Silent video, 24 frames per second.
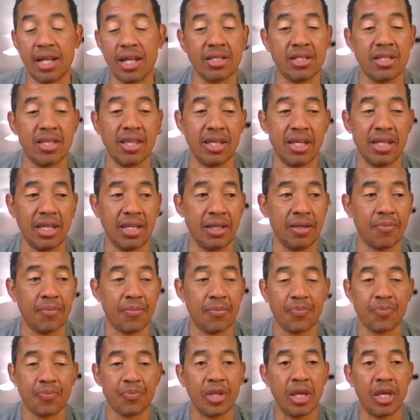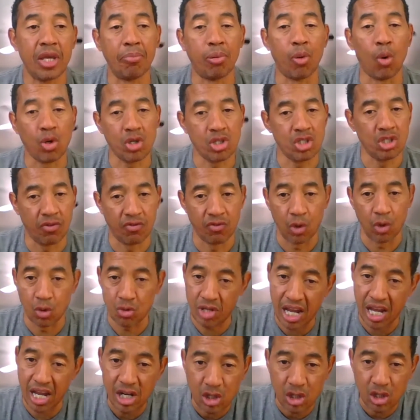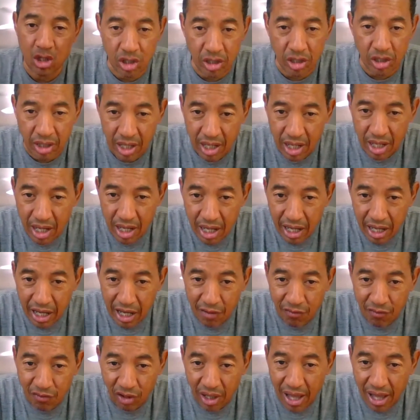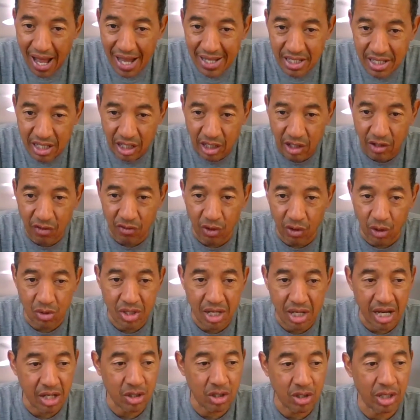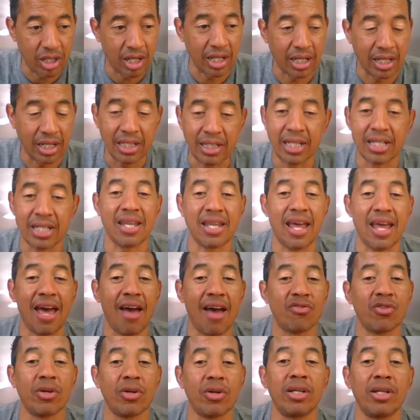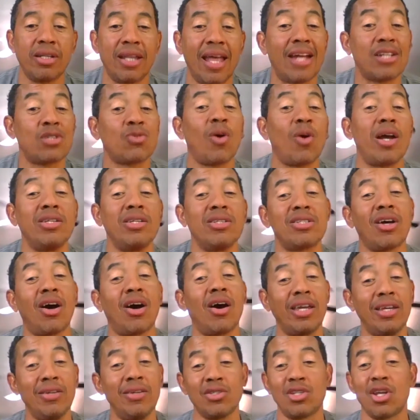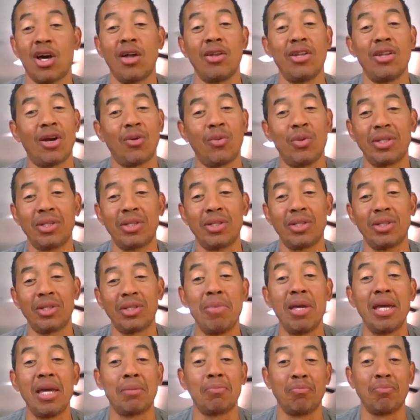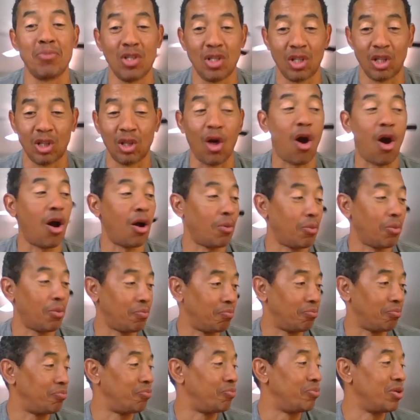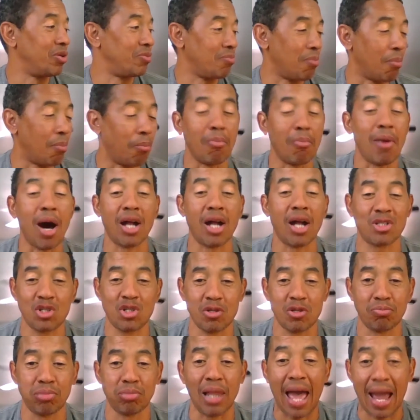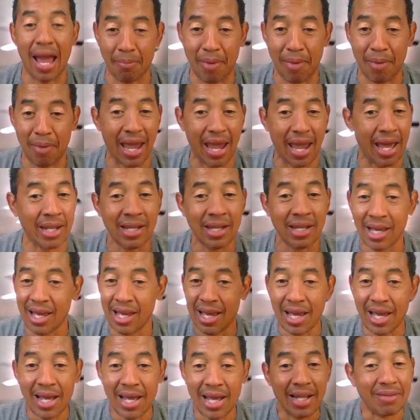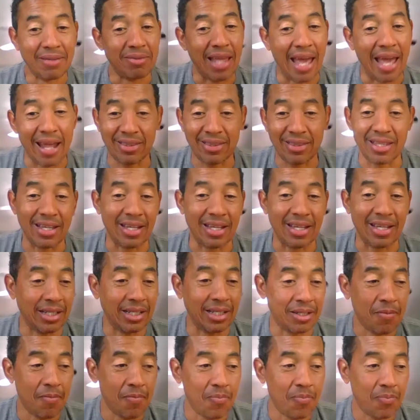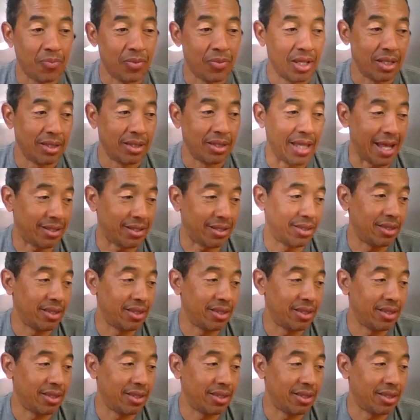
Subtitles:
the importance of rotation and velocity of rotation, and he gets after it. That's why you saw he was on there with that big, long, monster black band. That thing, that